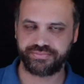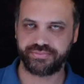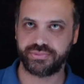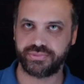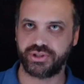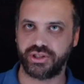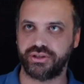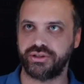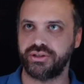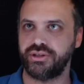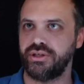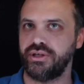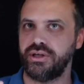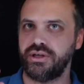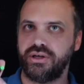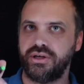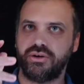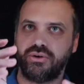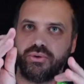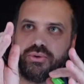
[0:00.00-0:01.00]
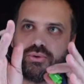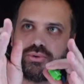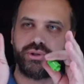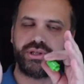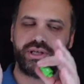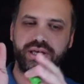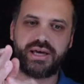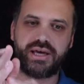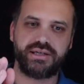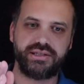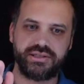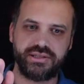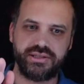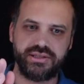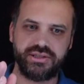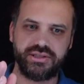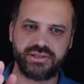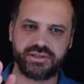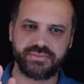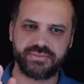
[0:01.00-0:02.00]
So all the
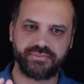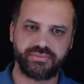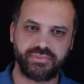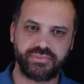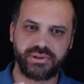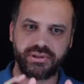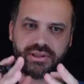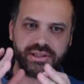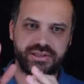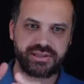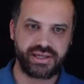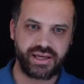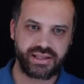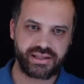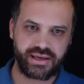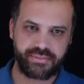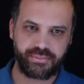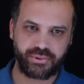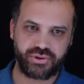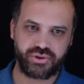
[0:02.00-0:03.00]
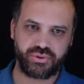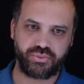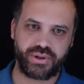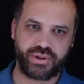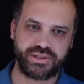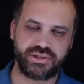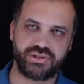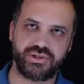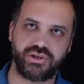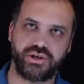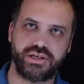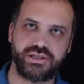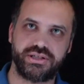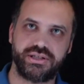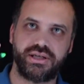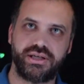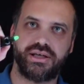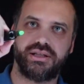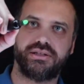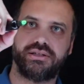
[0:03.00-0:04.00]
x's, let's get them onto one side
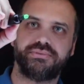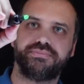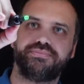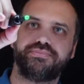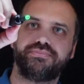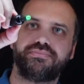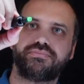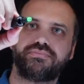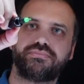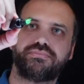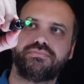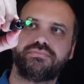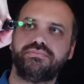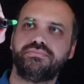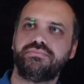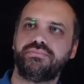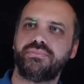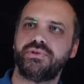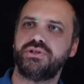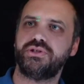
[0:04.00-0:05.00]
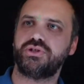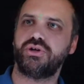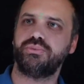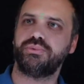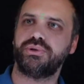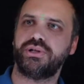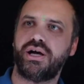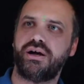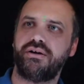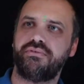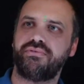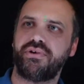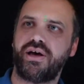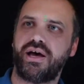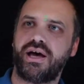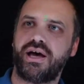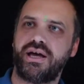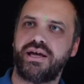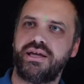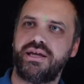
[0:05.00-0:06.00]
together. So we'll have
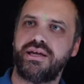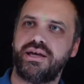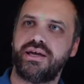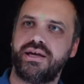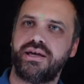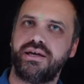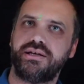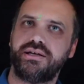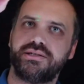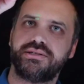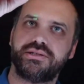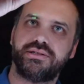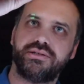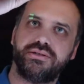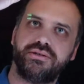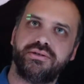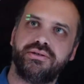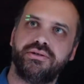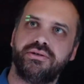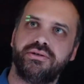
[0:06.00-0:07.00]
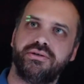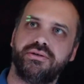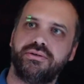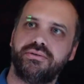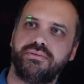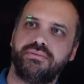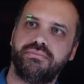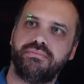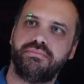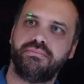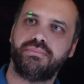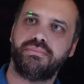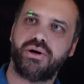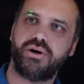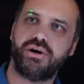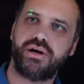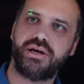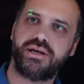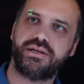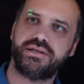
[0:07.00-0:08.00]
ax
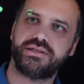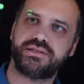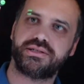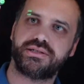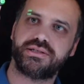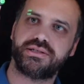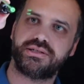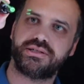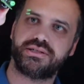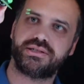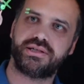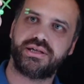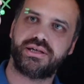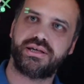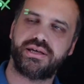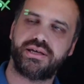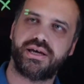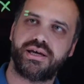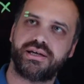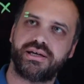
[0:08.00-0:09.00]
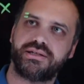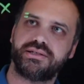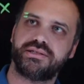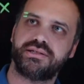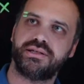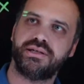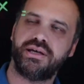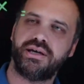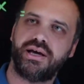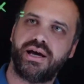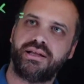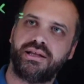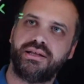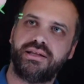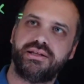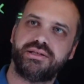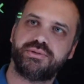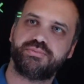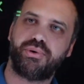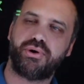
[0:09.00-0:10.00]
minus cx, and
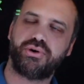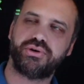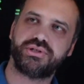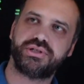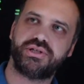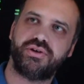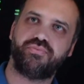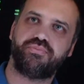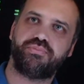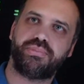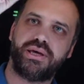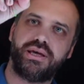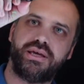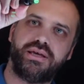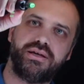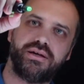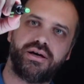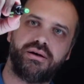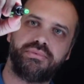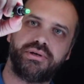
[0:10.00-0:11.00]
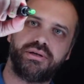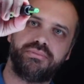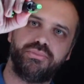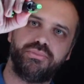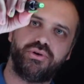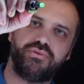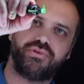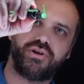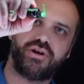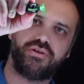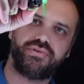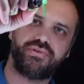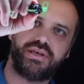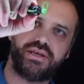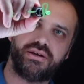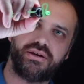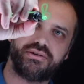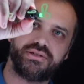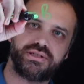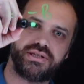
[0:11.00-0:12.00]
then this positive b, I'm going to move it over
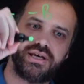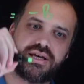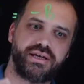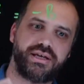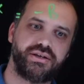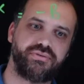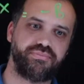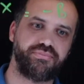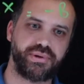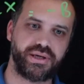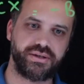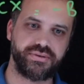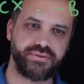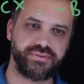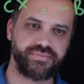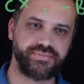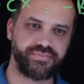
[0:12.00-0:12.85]
here as negative b.